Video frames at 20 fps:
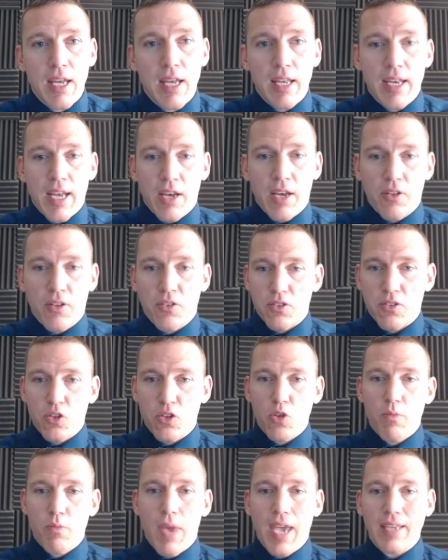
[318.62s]
Now, two
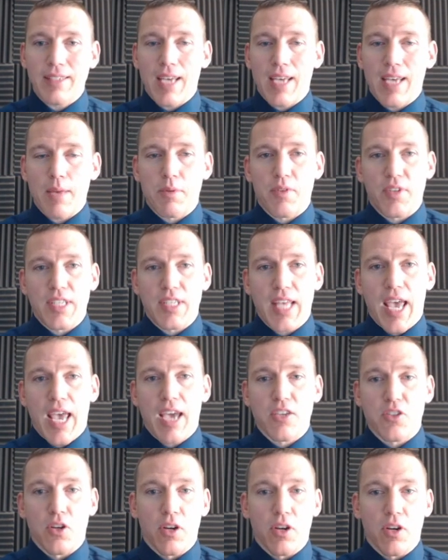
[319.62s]
main types of
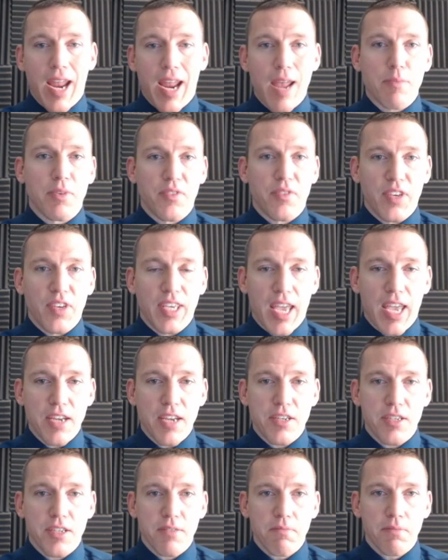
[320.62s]
attacks are
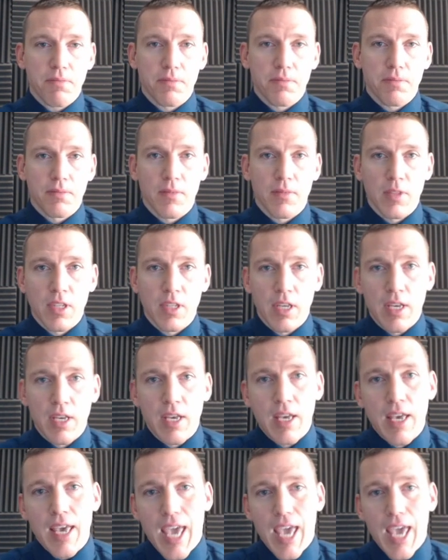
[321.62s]
amplification,
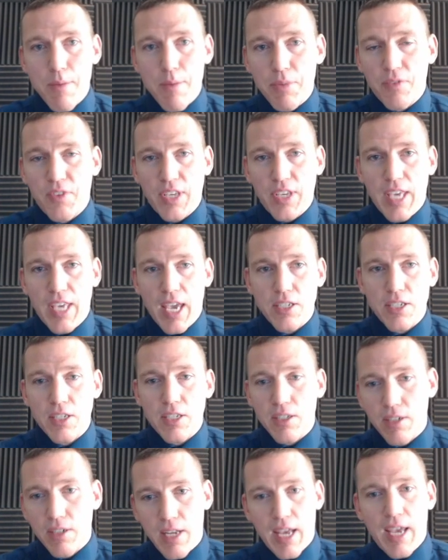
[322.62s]

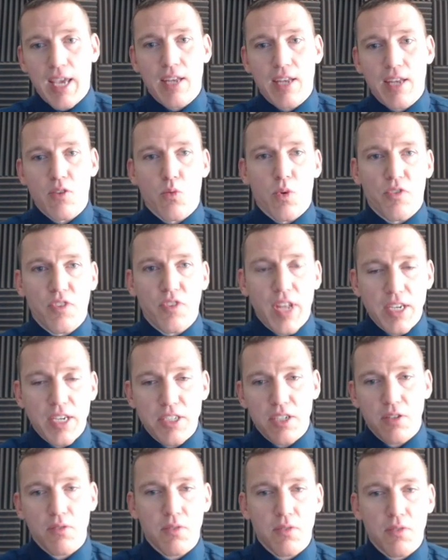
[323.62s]
amplification, and
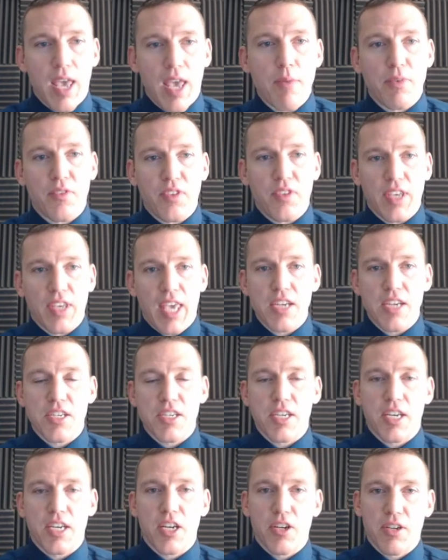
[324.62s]
reflection.
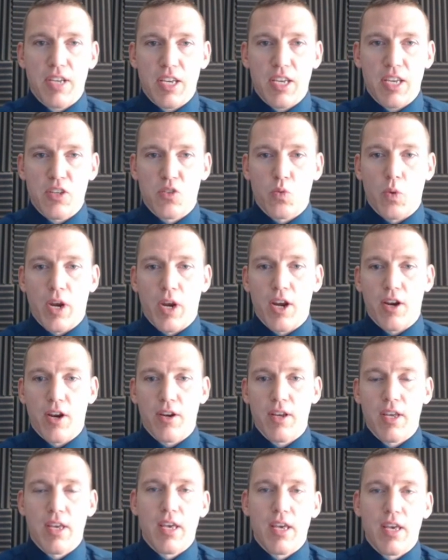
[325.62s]
Amplification here is where
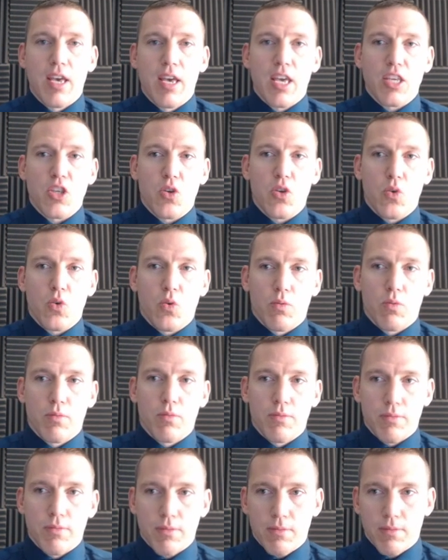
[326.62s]
you,
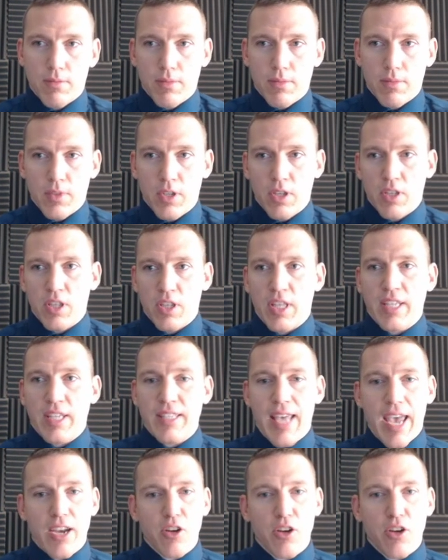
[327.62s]
the
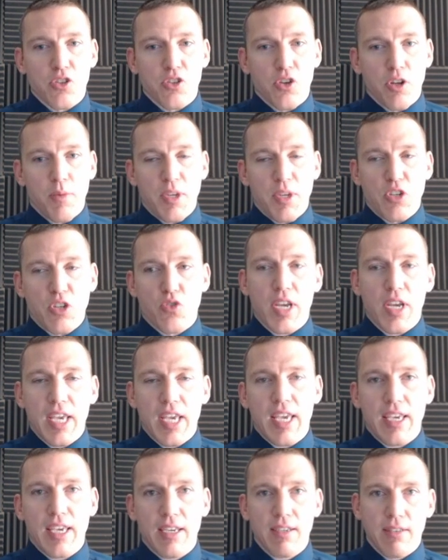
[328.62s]
attacker is going to be
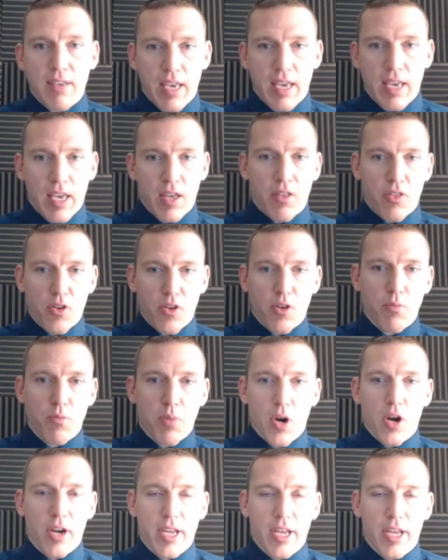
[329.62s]
tricking a third
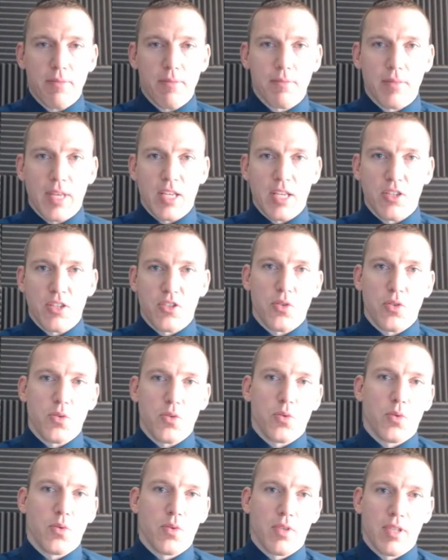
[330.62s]
party into
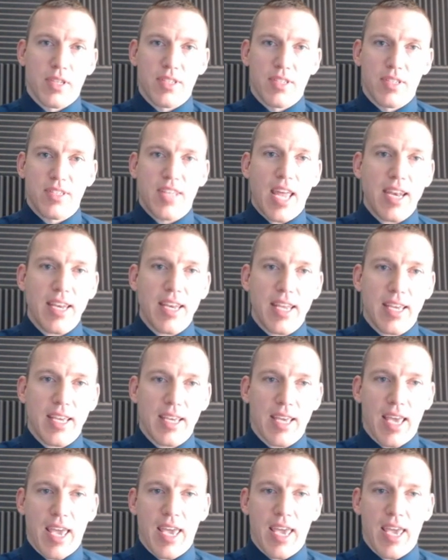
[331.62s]
sending
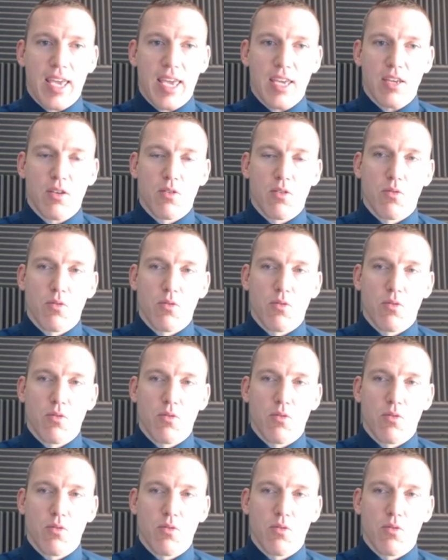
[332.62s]
a